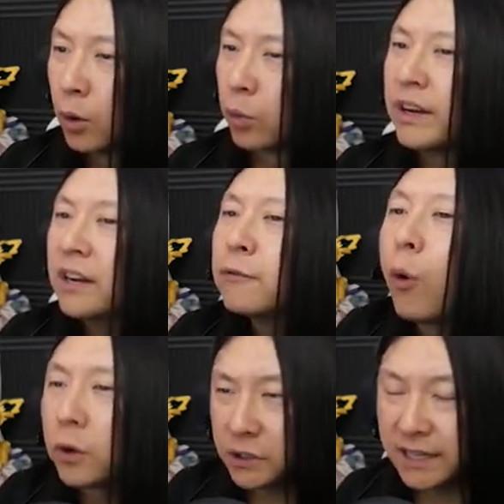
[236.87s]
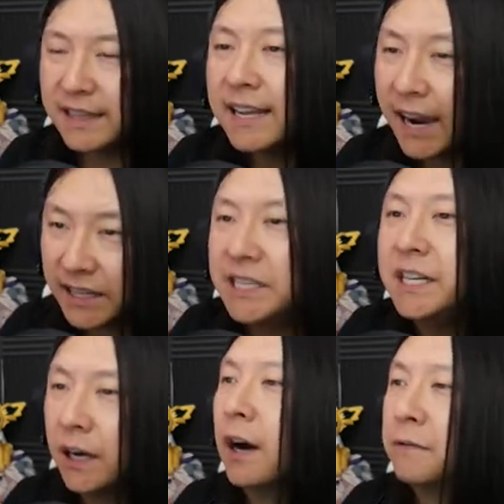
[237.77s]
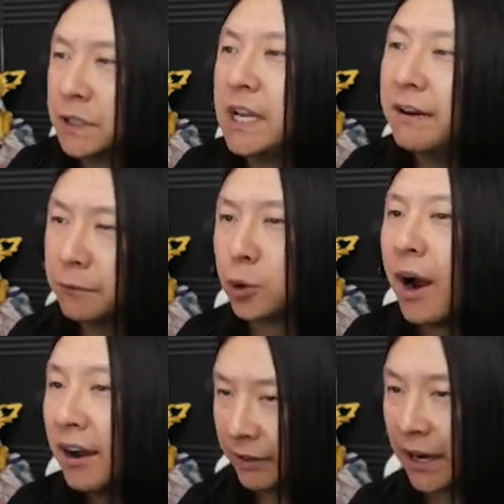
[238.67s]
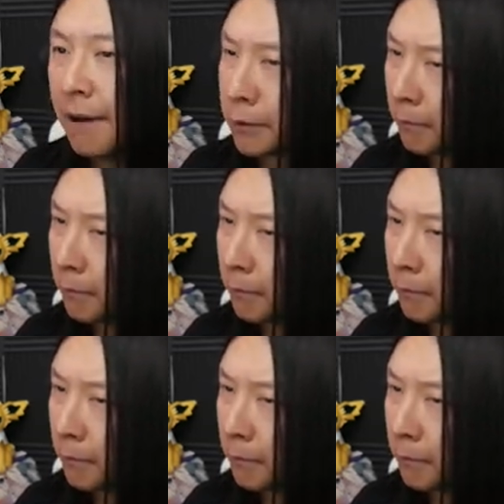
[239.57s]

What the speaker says: reinforcing the idea of safe driving. I'm